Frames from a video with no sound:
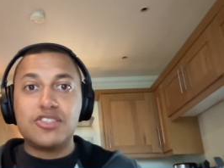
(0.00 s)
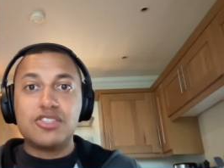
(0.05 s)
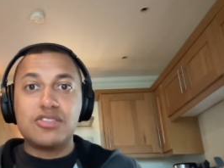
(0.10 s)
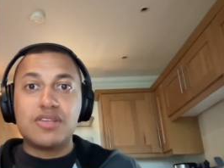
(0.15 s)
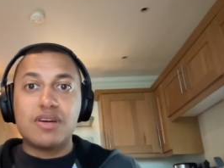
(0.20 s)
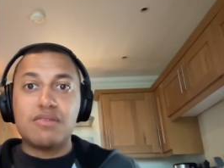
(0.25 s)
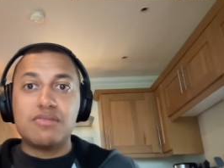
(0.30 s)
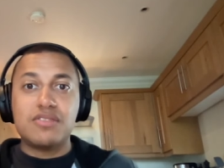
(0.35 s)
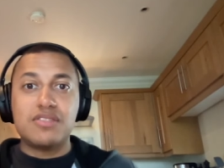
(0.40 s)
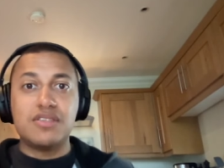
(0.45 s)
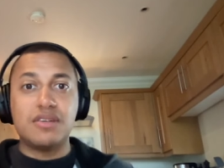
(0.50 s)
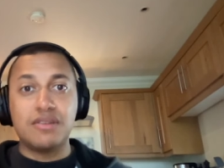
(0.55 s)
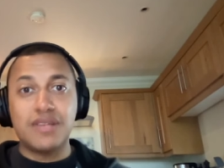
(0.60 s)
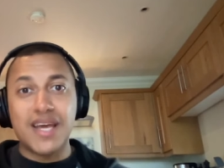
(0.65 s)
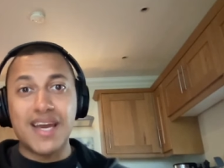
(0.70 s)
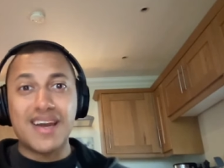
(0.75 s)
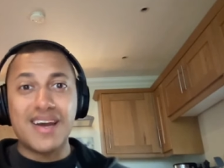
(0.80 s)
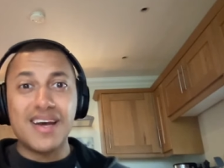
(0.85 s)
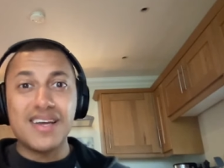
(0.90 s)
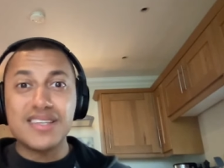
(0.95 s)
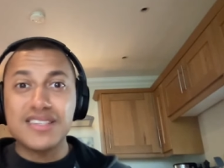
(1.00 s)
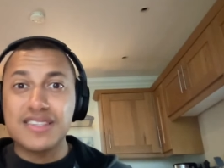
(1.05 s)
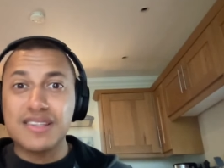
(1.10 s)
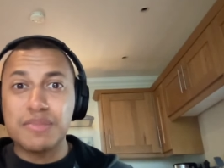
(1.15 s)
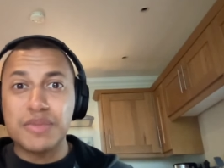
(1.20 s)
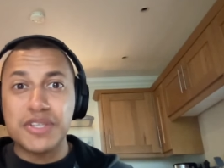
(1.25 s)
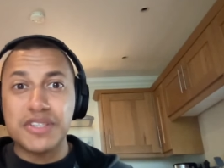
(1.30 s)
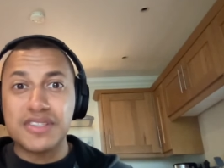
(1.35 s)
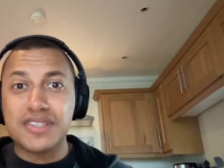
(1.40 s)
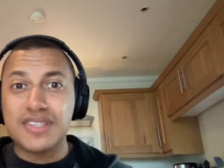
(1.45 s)
Just don't steal their
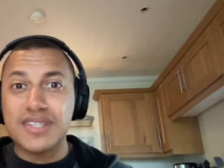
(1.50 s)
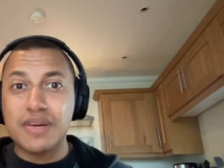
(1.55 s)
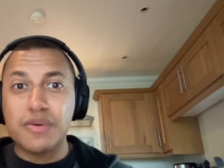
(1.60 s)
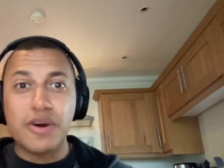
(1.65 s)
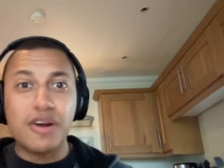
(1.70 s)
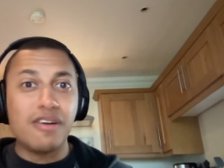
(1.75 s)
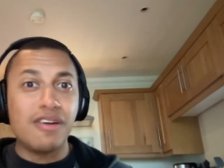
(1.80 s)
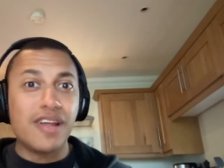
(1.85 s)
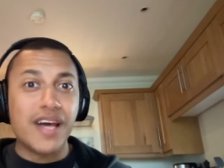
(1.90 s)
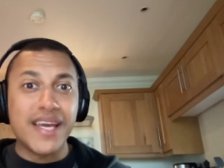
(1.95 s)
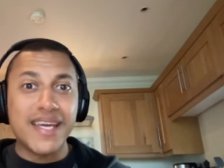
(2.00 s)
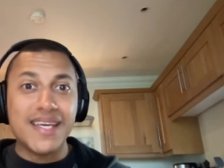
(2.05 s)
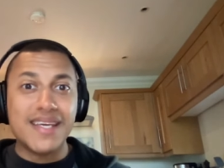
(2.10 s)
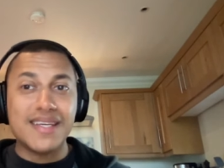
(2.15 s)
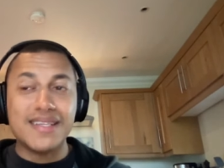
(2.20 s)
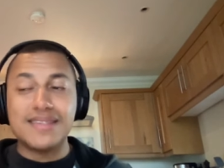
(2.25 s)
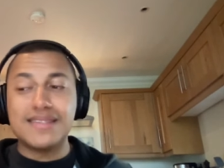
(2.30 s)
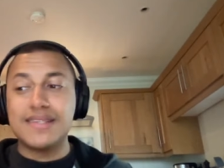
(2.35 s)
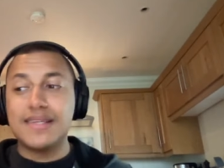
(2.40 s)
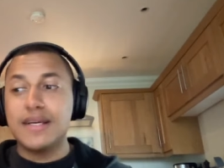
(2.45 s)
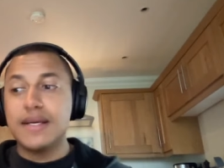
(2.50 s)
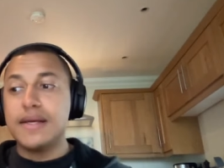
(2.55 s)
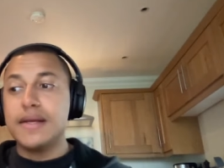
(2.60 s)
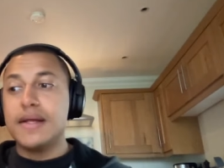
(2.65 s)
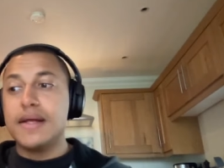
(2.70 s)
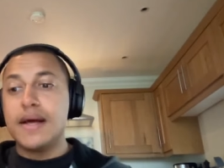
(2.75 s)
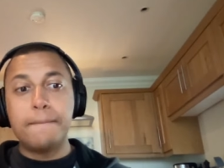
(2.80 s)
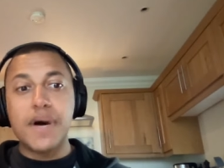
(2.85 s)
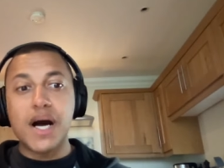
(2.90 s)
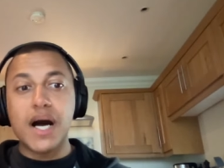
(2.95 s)
customers because they won't like it.
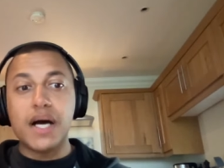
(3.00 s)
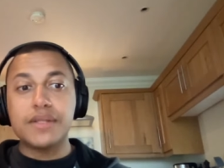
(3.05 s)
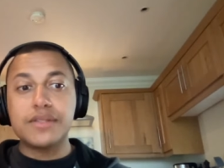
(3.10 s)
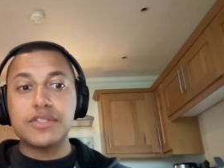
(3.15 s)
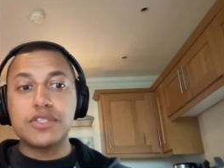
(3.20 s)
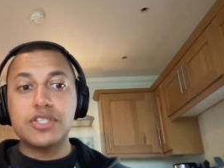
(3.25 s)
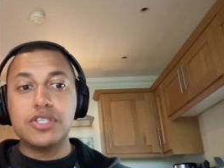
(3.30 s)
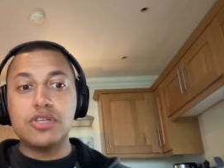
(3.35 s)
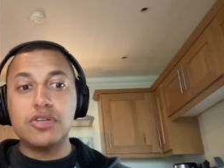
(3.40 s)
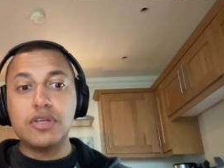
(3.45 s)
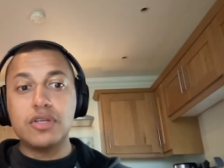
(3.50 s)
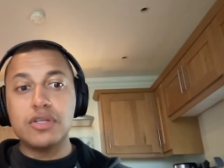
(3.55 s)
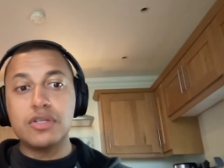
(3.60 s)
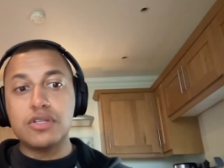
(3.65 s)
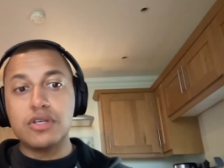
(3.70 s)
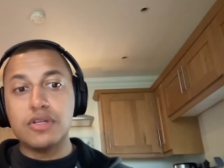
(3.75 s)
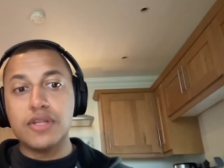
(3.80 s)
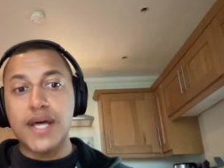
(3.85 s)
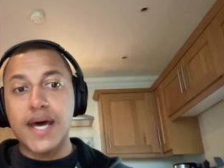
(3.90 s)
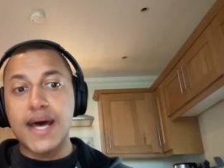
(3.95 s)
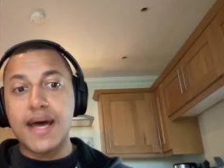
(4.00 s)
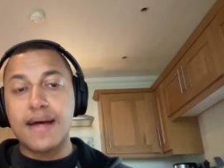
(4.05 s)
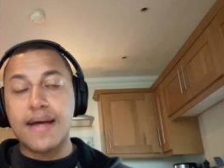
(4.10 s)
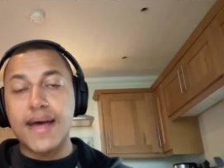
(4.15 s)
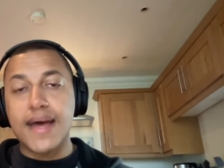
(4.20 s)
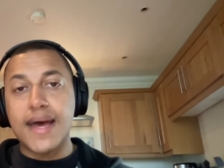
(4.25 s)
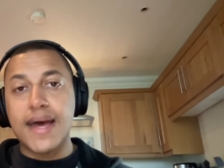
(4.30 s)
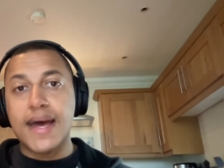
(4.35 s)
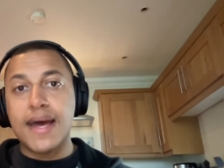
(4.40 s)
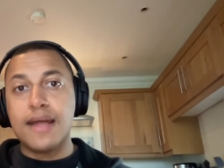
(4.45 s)
But you can do that
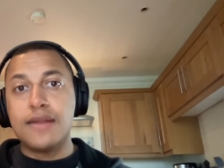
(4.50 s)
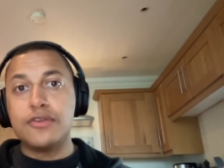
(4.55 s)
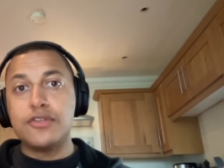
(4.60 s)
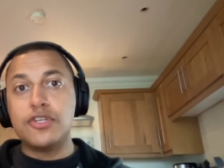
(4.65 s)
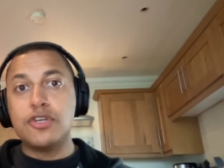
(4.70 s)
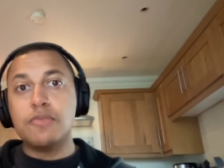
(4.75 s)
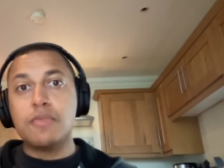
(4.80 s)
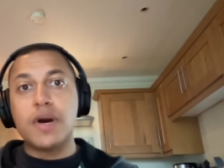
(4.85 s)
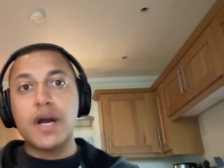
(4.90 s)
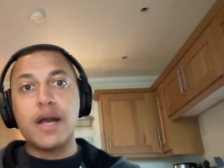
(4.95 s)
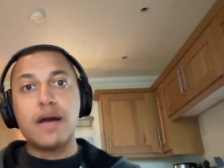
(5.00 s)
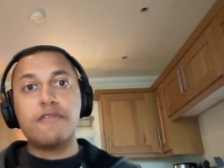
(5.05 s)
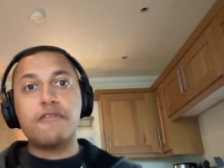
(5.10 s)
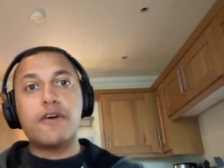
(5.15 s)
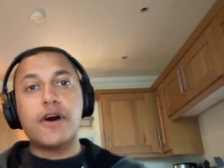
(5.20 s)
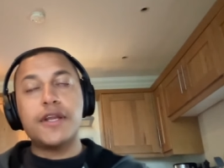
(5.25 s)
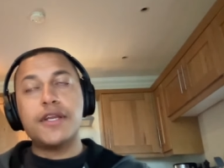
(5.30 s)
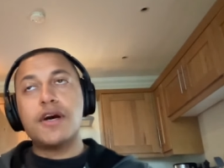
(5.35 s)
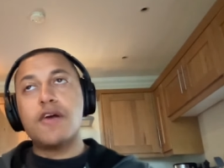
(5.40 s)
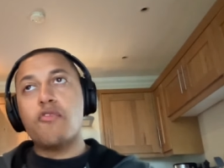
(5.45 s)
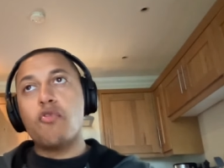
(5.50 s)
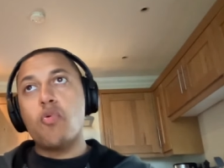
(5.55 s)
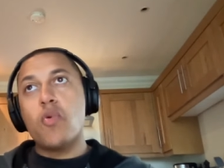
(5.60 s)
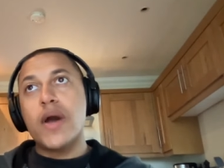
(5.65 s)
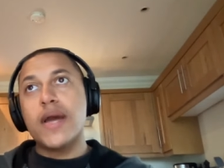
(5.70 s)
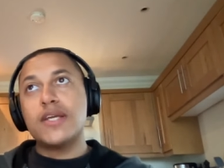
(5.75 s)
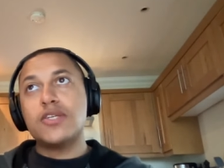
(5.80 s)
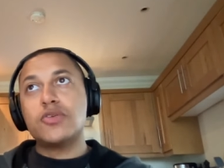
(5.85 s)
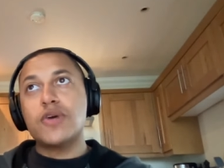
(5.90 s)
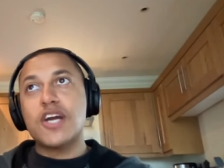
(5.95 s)
and you might find other
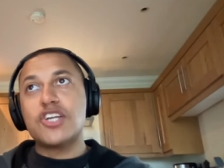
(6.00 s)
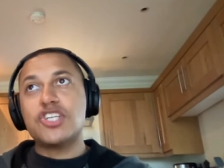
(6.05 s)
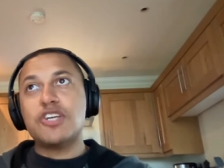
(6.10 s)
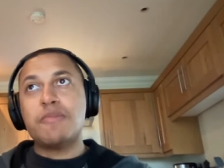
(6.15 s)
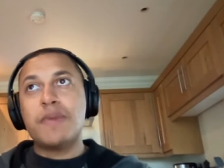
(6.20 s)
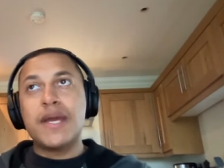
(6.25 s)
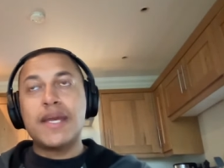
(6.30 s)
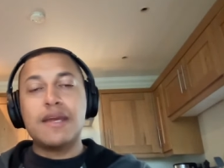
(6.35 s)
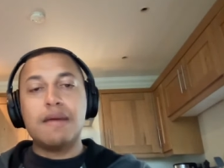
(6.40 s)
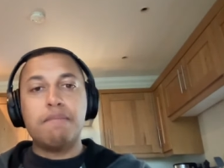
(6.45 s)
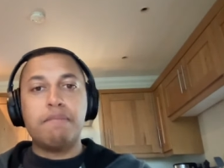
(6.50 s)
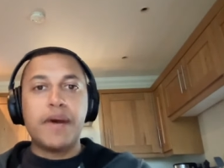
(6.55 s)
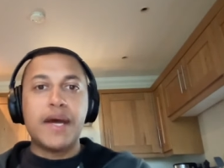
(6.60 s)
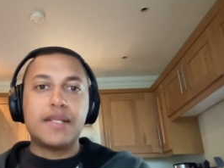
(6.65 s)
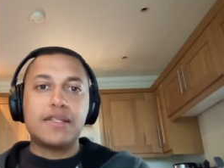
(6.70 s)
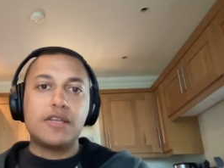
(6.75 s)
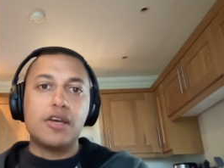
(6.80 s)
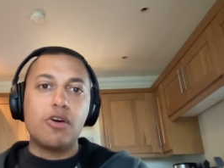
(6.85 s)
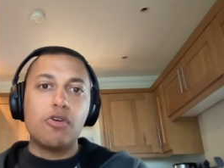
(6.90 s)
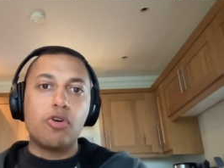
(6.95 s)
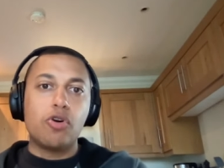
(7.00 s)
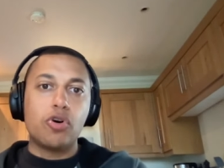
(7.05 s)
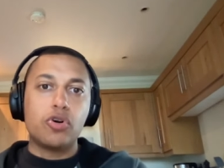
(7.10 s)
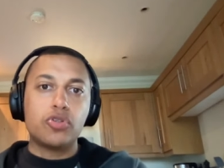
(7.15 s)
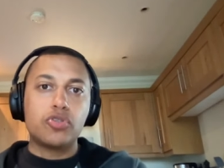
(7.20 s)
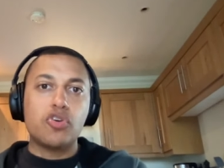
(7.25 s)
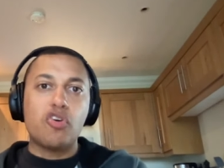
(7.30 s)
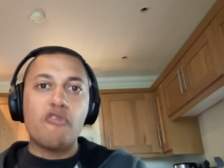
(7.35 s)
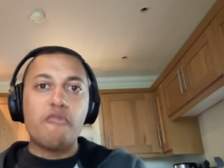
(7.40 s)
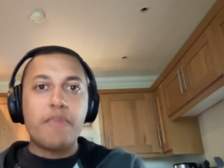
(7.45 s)
ways to actually make it better or
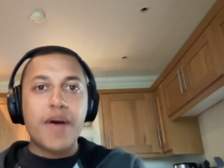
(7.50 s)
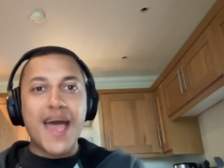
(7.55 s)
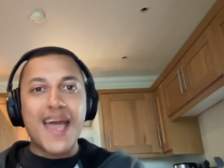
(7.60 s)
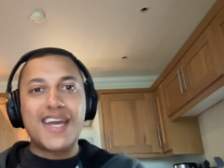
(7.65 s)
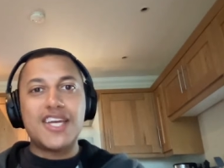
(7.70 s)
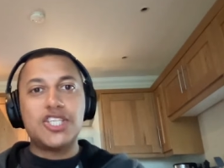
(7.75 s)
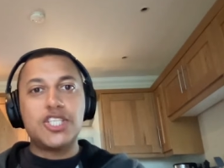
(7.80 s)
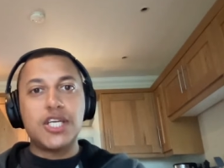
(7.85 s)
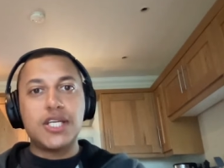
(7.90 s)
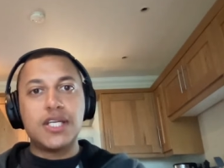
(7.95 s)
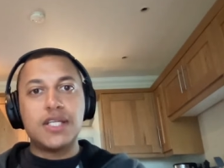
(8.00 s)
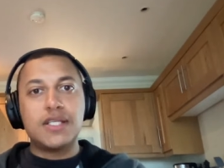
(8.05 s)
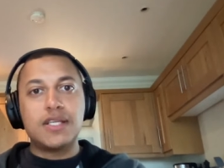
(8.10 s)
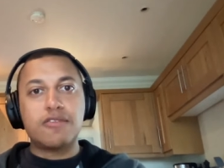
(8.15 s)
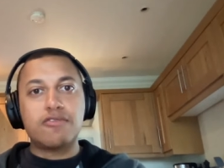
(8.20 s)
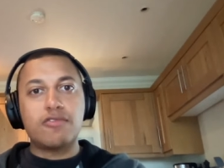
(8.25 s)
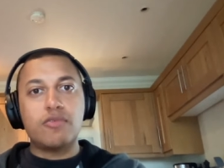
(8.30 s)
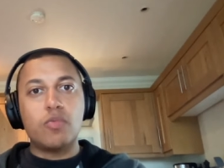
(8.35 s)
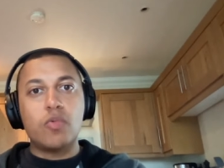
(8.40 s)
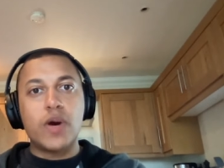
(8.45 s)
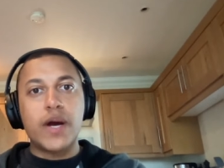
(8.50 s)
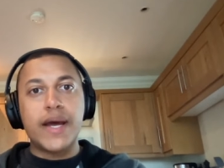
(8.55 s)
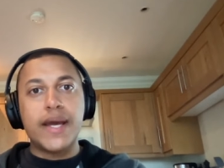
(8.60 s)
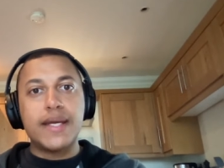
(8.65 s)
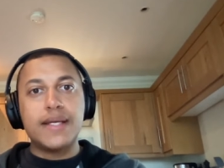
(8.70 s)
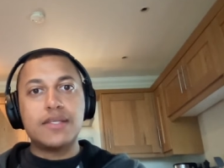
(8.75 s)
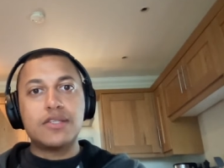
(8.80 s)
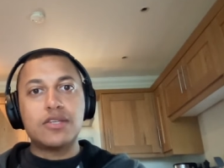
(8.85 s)
sort of package it in a different way.